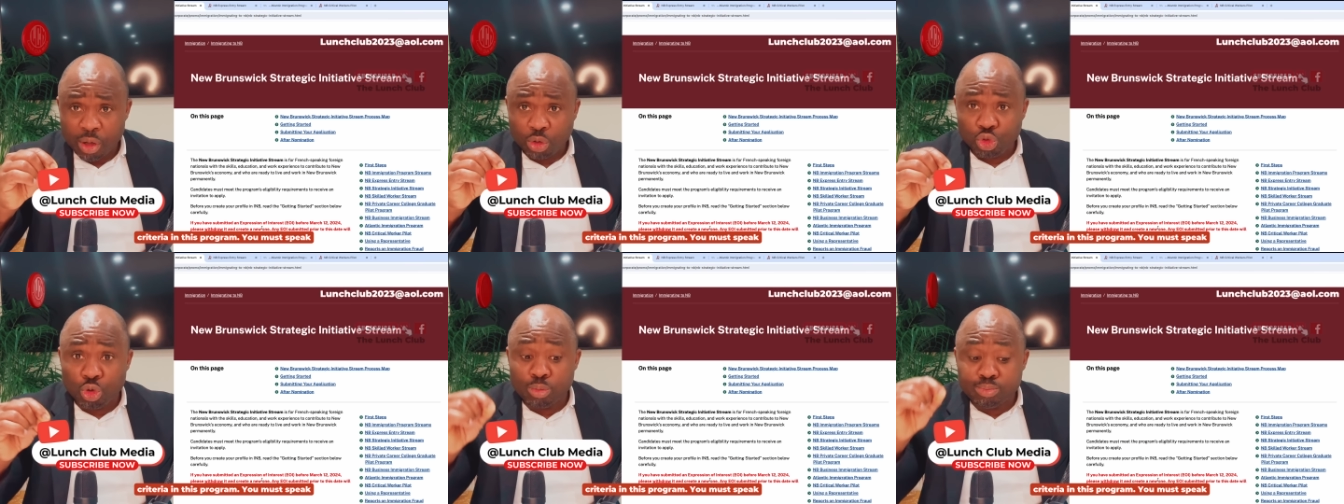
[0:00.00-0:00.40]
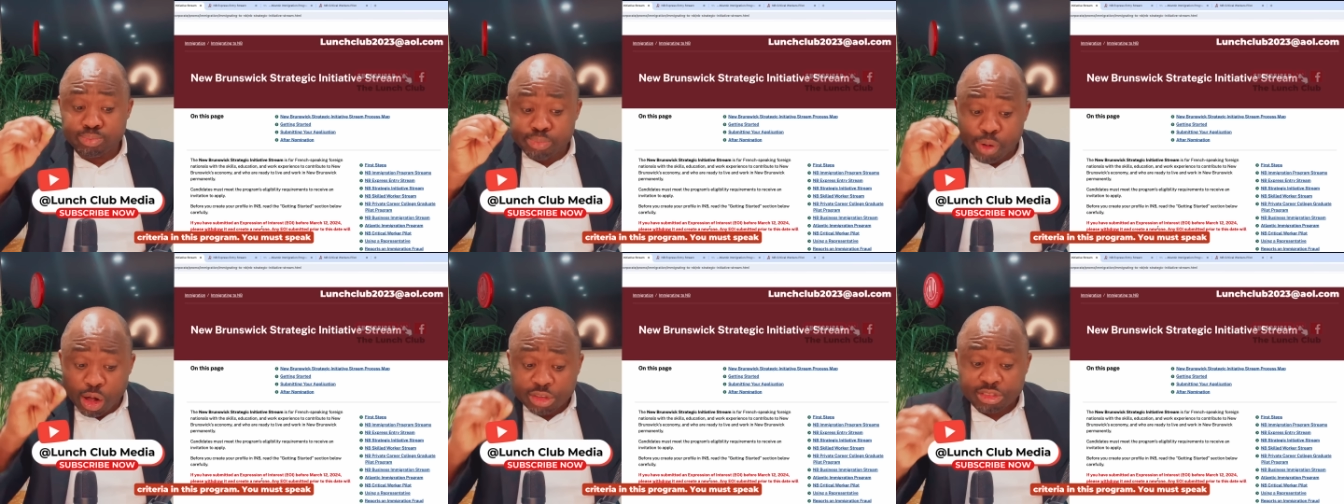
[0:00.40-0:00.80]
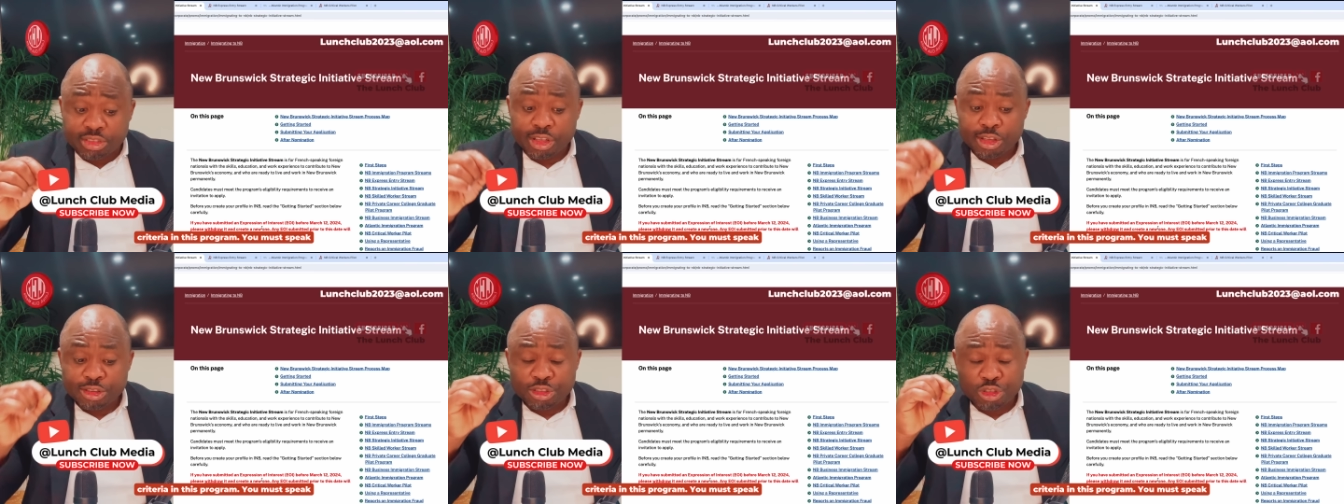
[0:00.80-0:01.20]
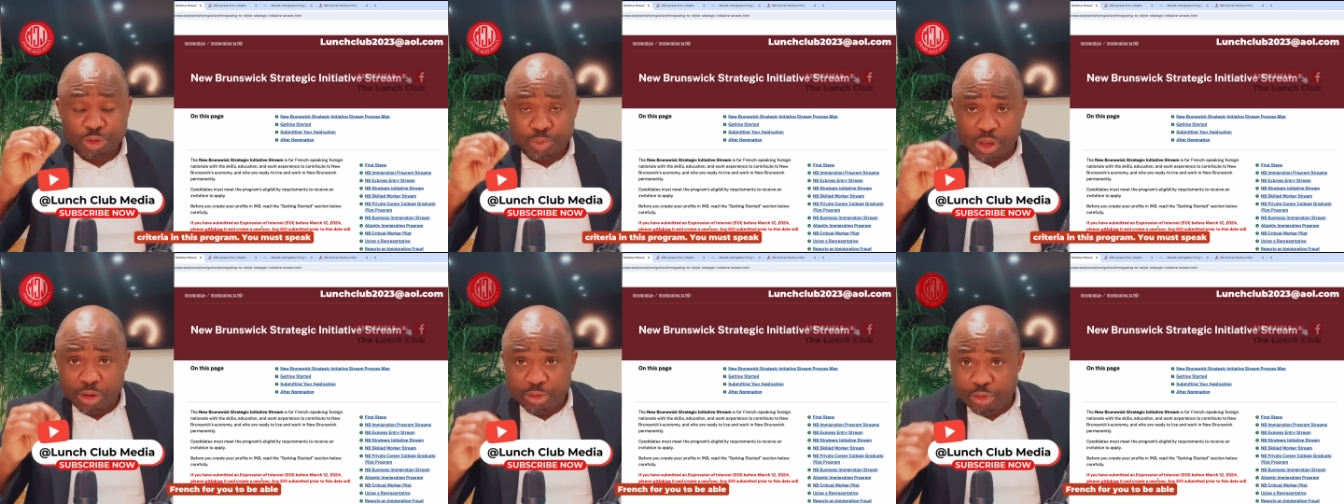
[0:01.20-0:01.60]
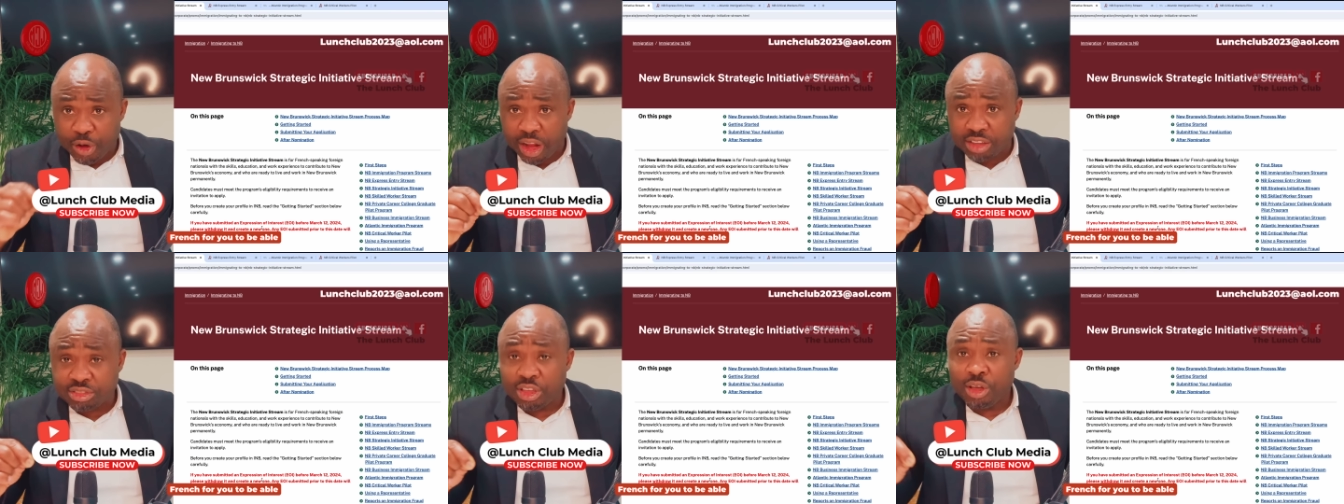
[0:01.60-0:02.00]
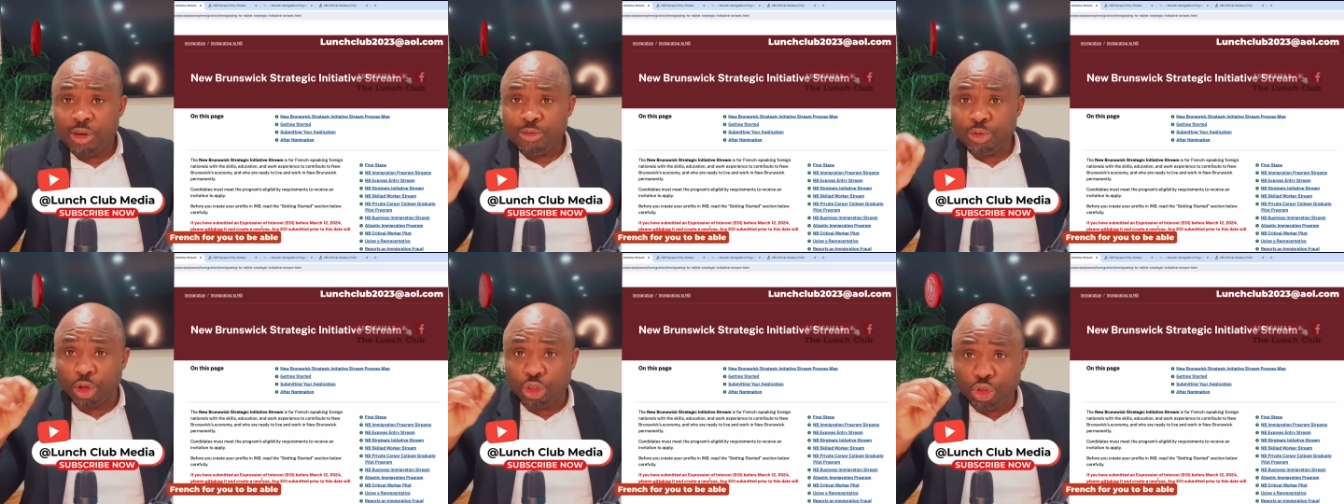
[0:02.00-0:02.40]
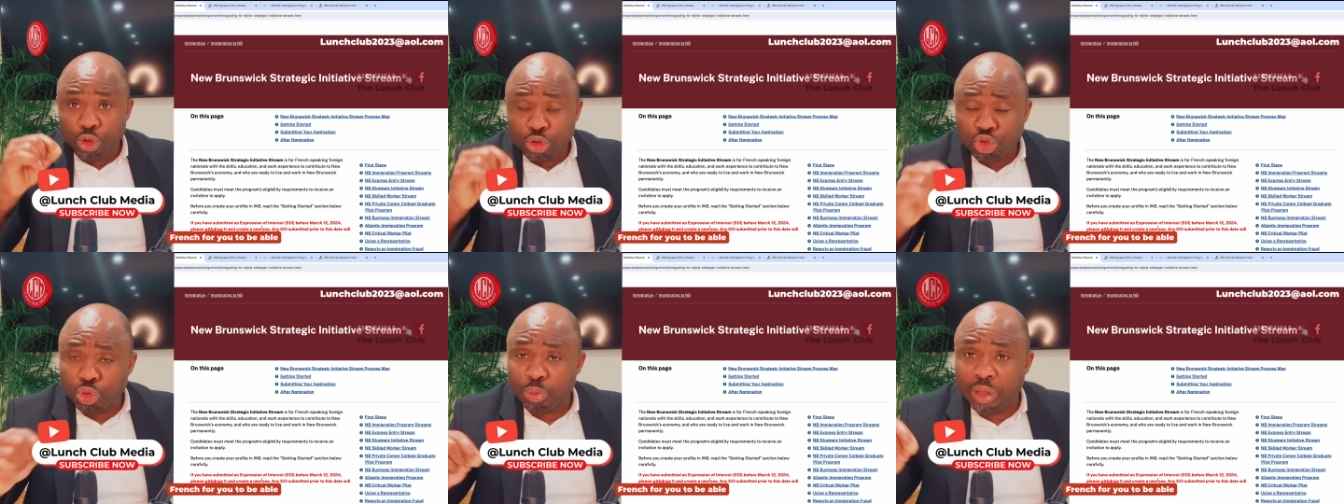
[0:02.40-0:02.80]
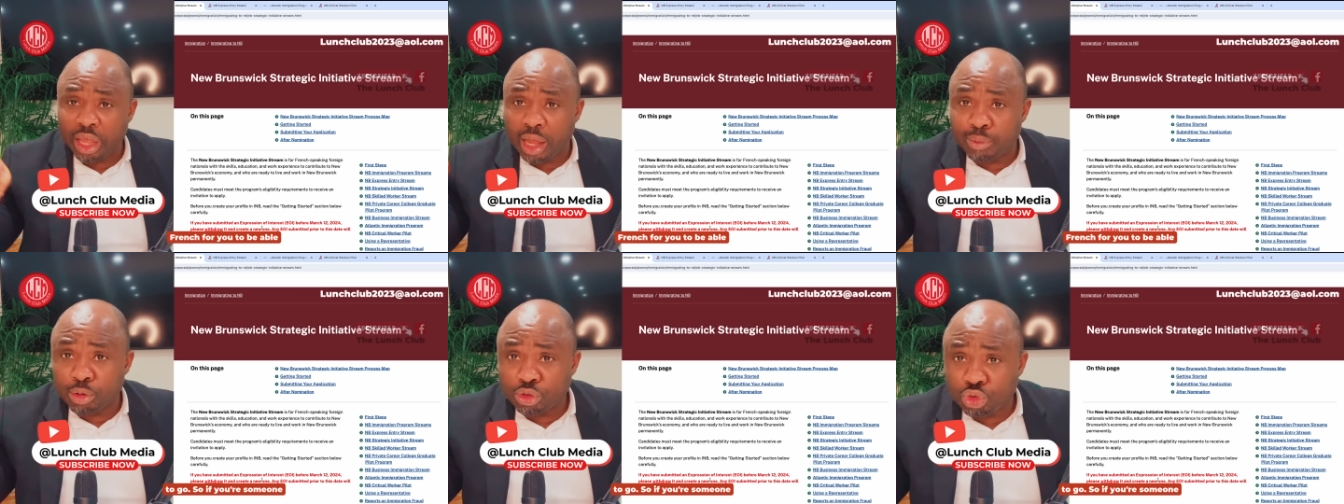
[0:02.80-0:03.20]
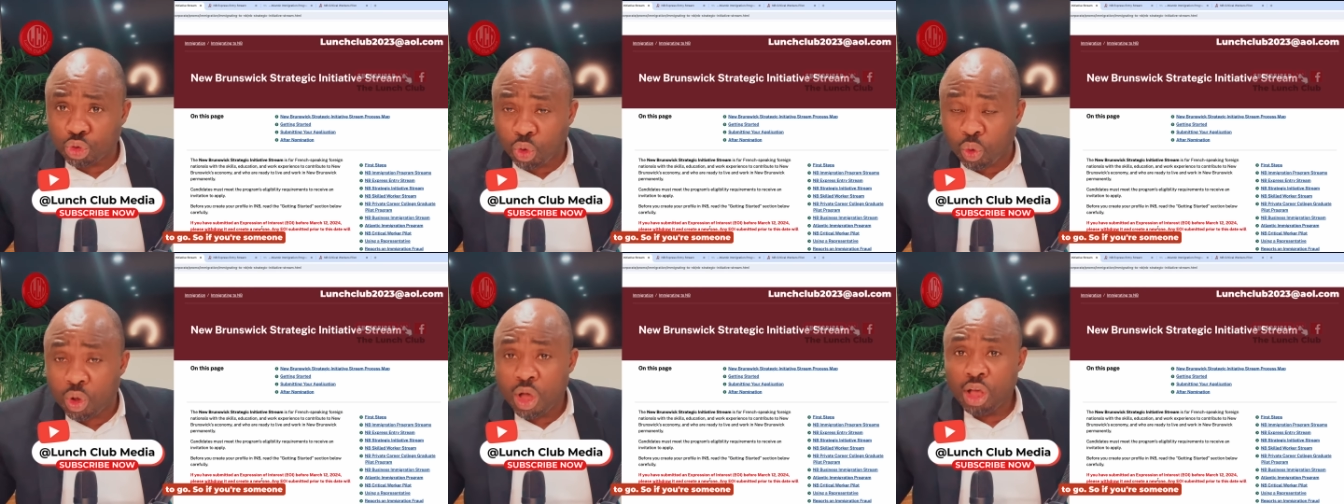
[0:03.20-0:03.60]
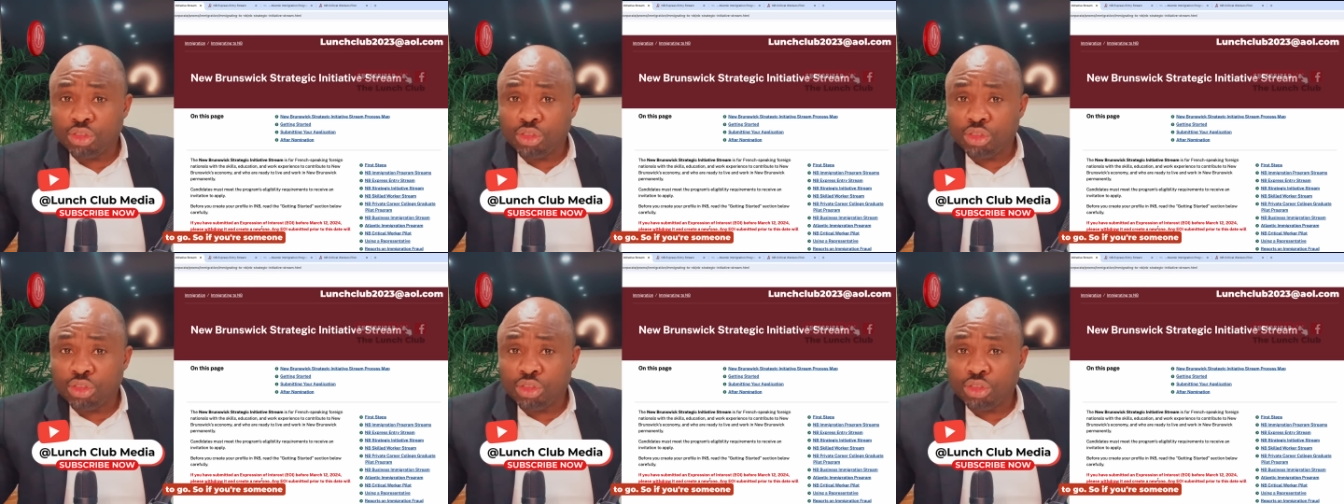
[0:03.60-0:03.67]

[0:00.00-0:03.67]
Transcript: You must speak French for you to be able to go.